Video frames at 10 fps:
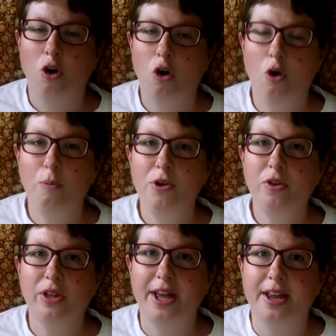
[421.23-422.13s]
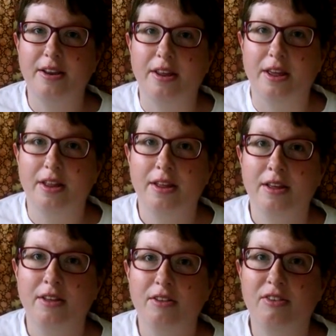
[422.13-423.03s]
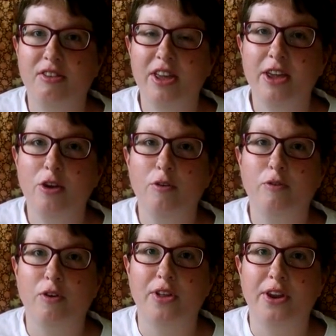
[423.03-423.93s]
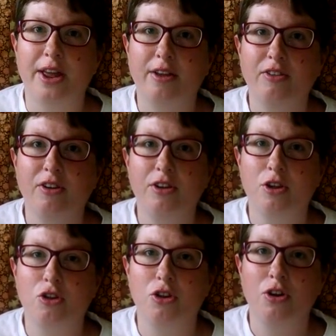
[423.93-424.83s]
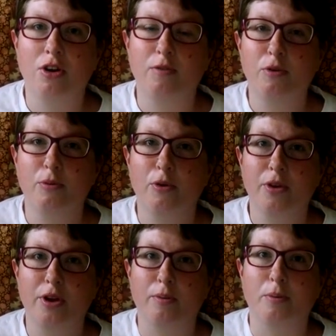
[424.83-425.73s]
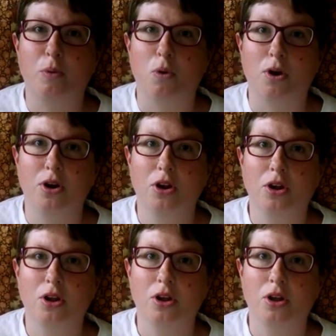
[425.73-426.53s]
Hope you liked it. See you for the next edition of the Maria Report.